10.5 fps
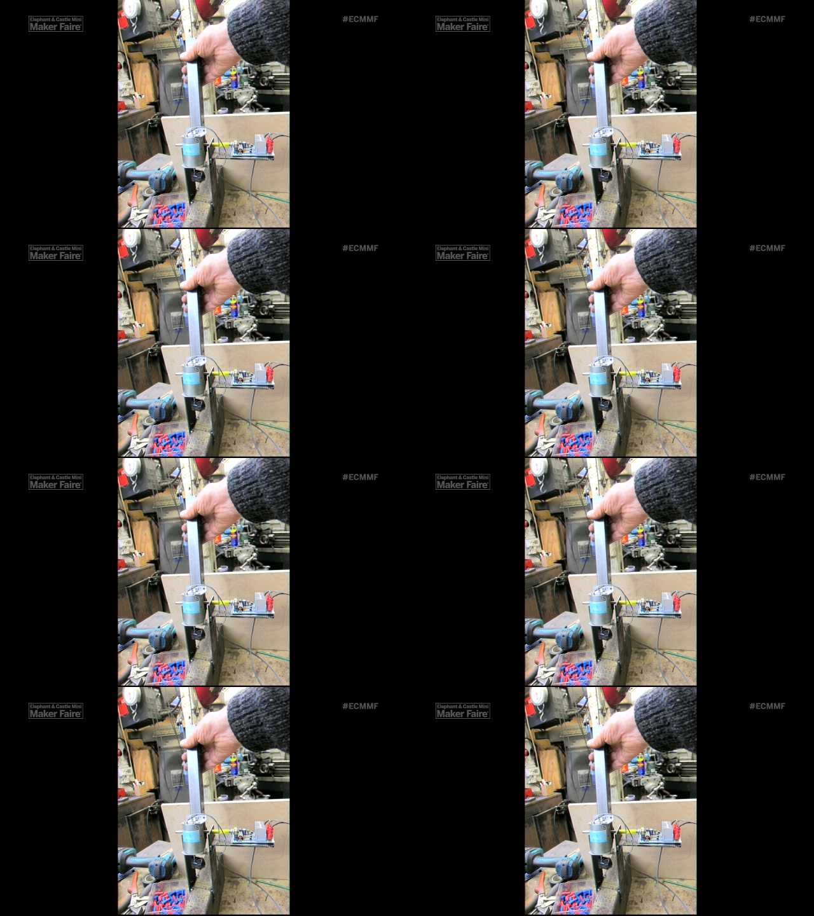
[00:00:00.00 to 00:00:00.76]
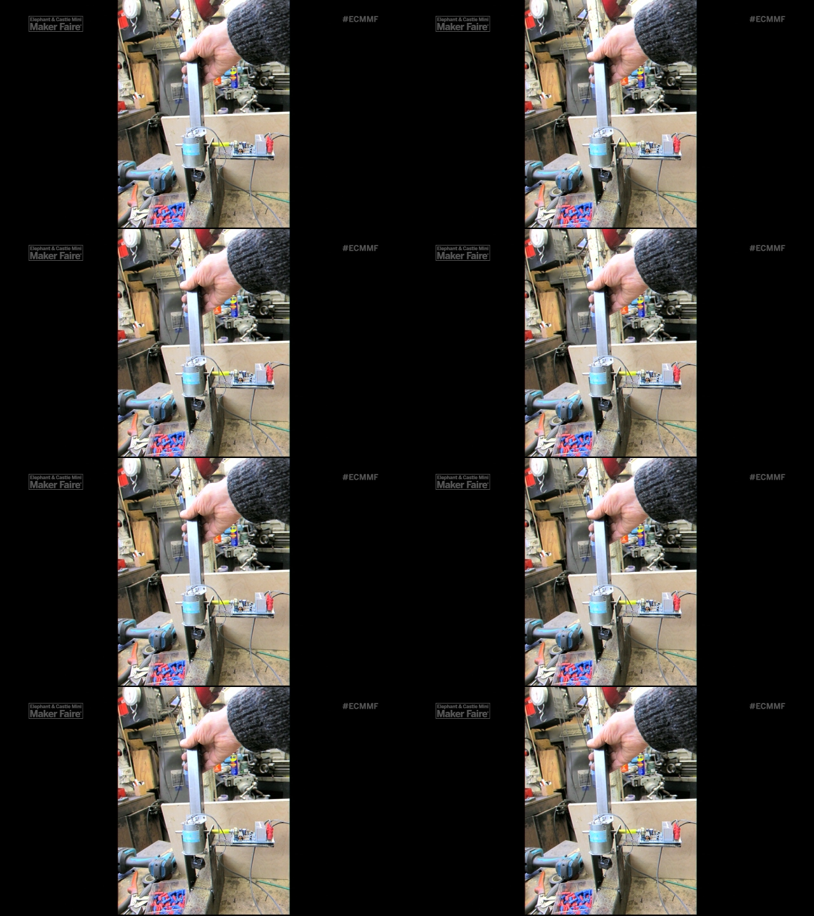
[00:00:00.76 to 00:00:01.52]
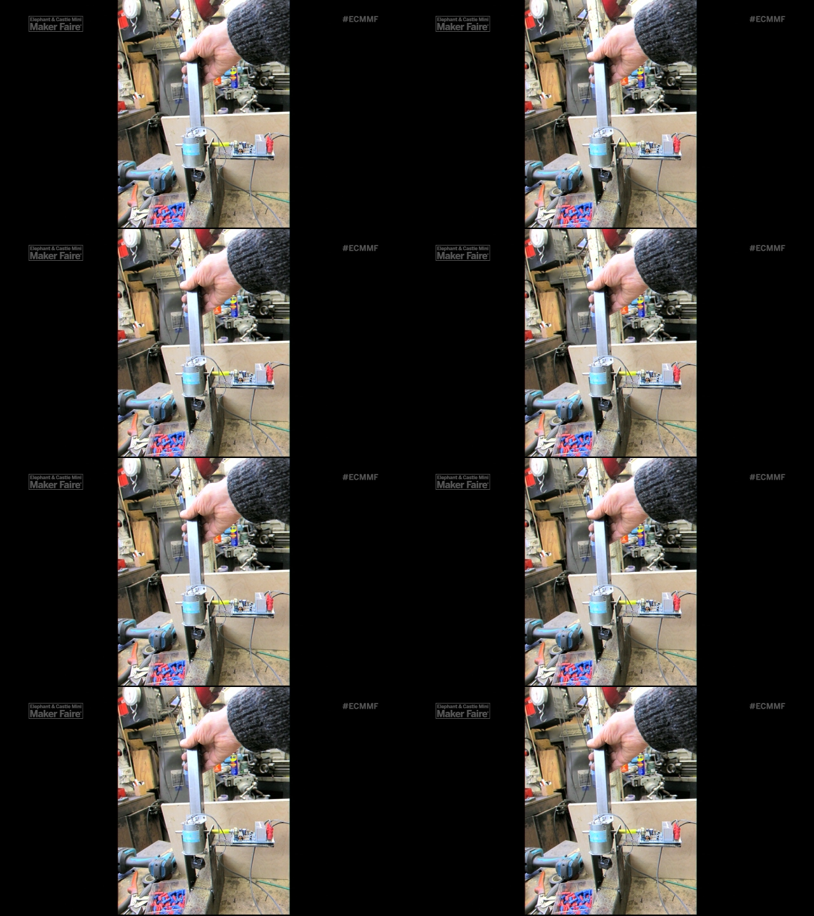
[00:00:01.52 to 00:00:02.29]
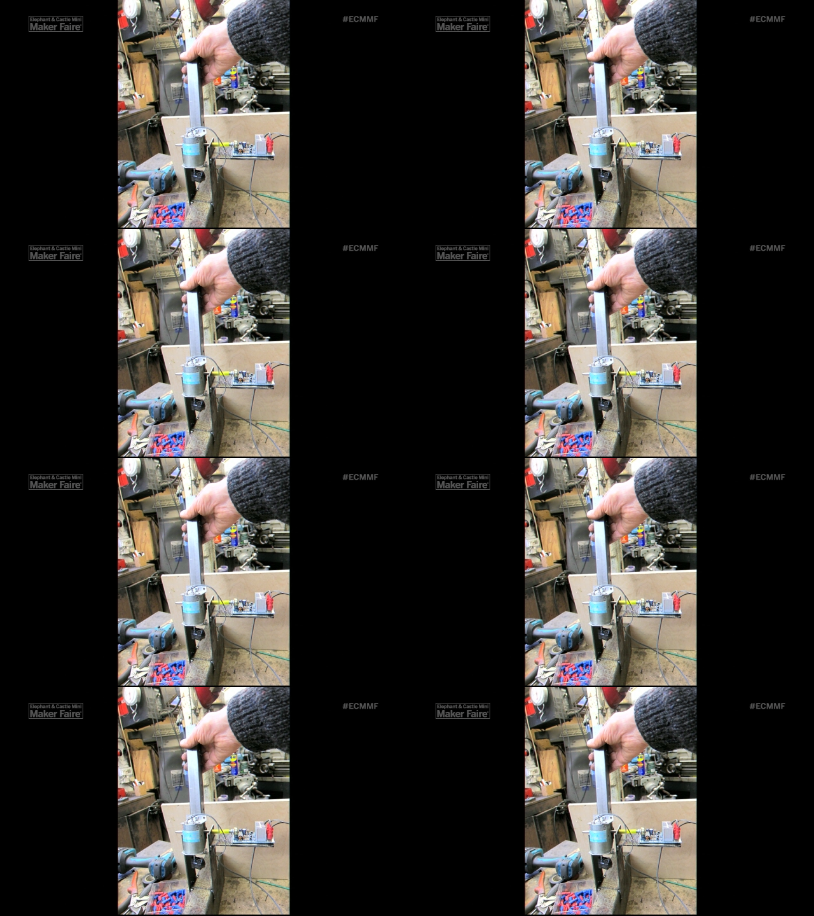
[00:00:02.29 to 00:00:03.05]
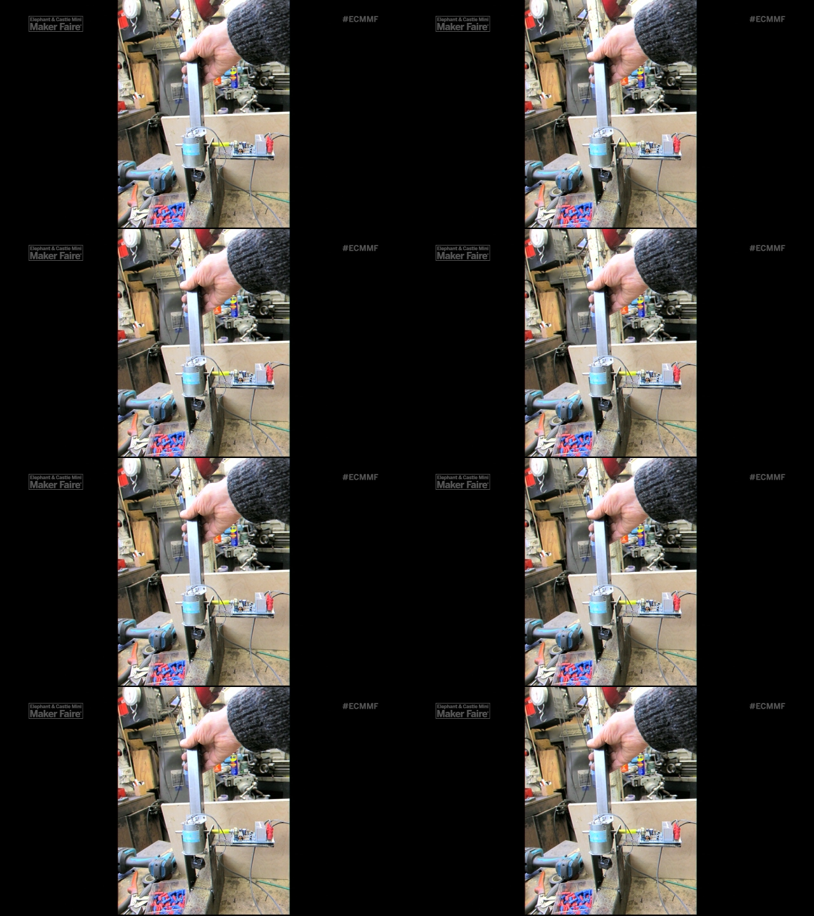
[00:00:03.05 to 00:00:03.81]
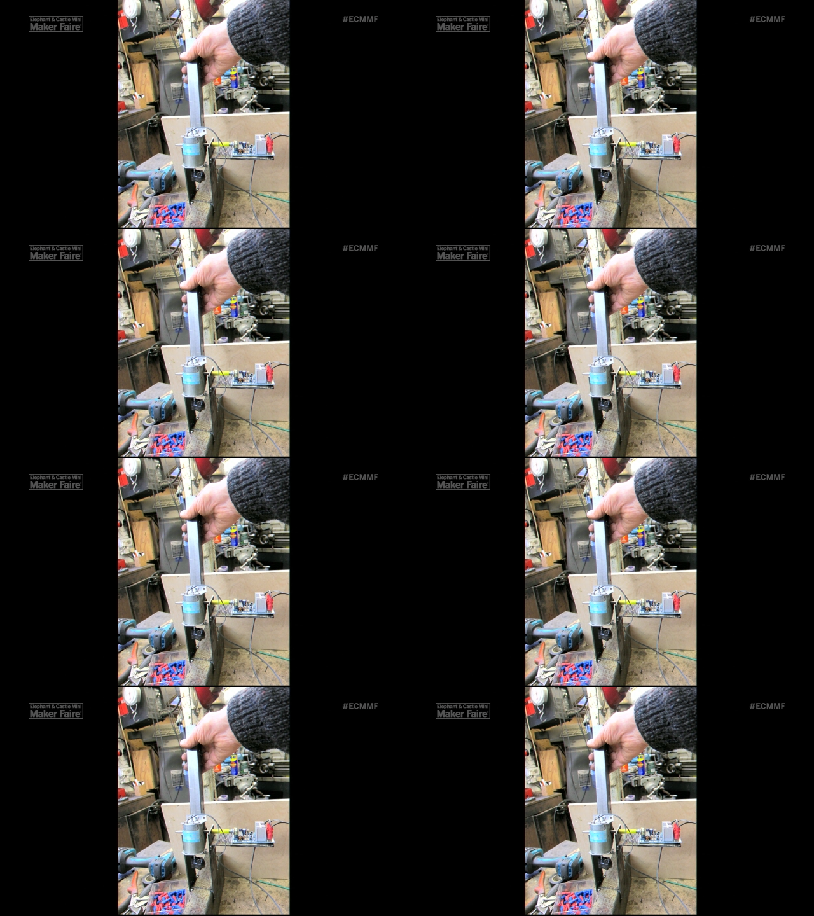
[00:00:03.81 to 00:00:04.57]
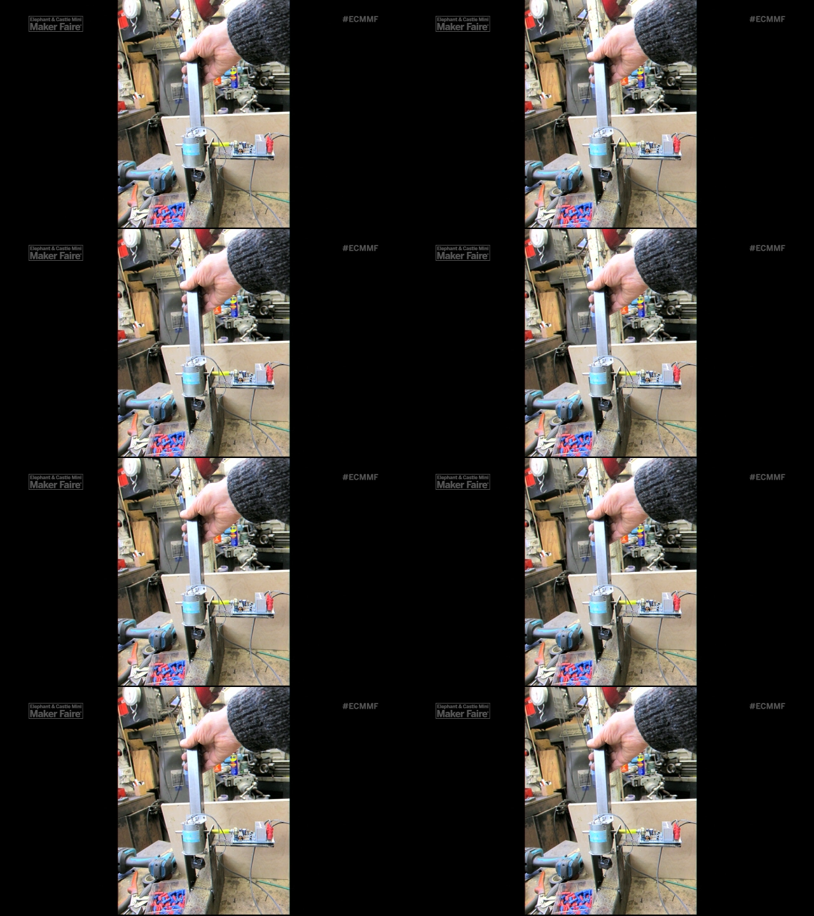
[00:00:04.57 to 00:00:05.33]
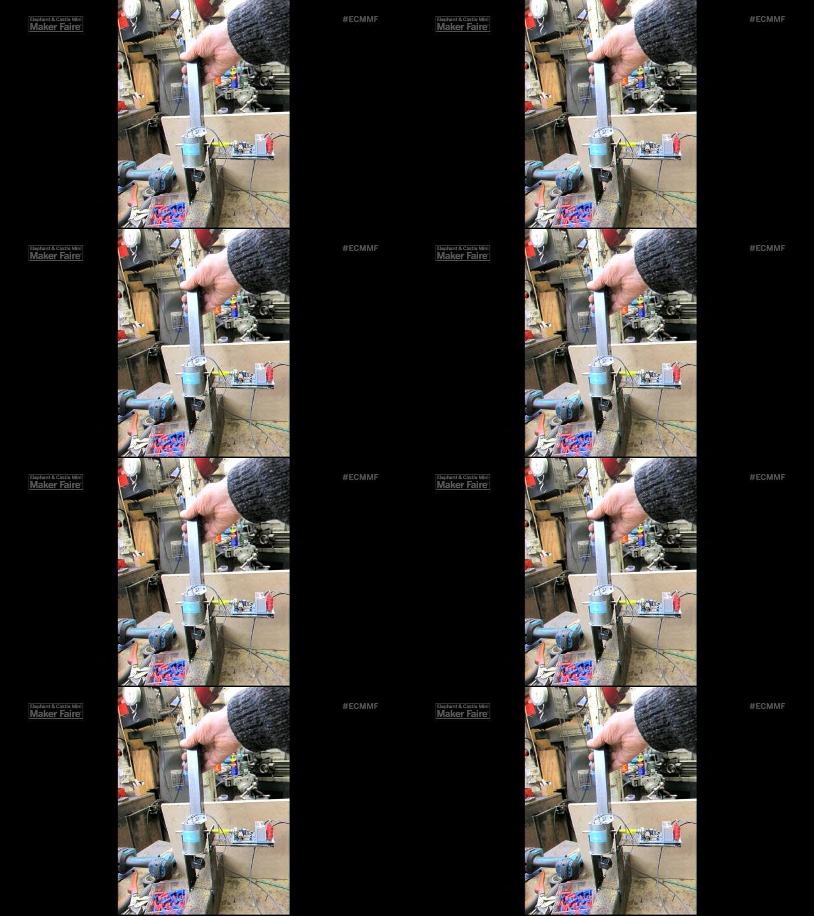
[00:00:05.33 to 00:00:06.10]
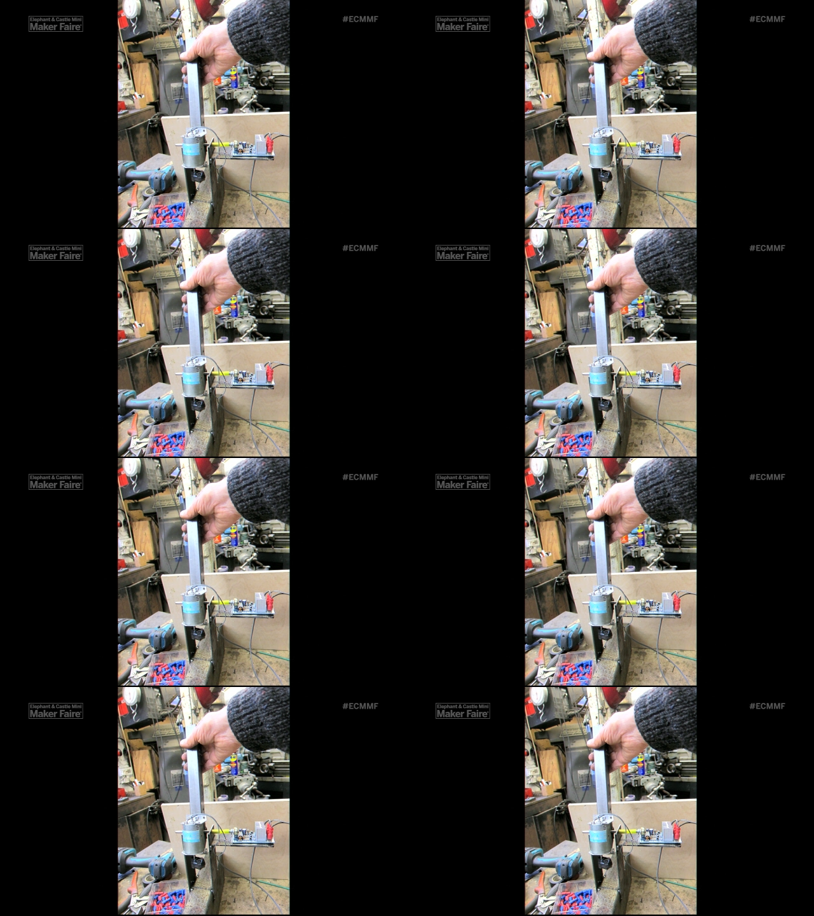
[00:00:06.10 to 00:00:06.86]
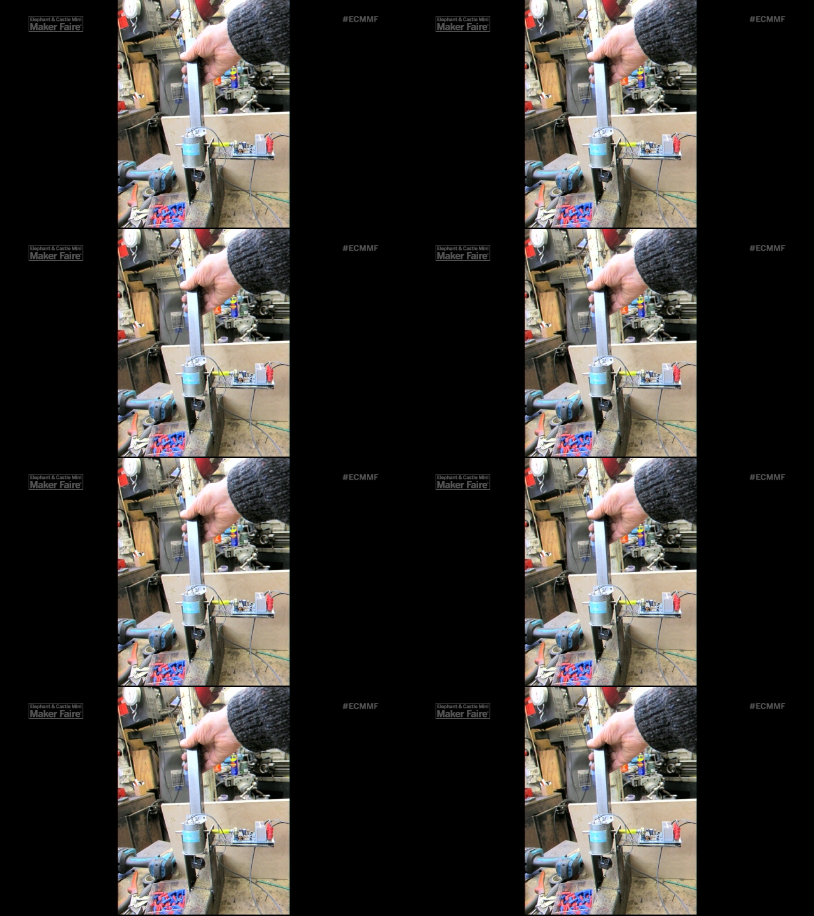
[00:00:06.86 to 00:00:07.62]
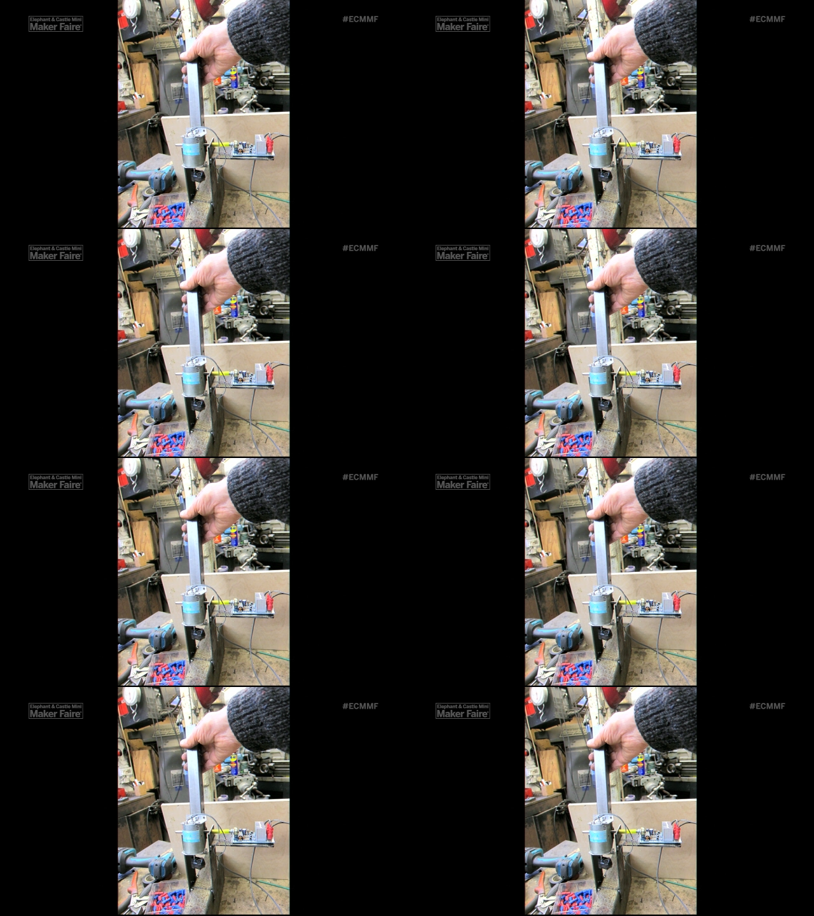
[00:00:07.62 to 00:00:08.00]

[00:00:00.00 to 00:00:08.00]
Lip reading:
Nobody's mouth can be seen.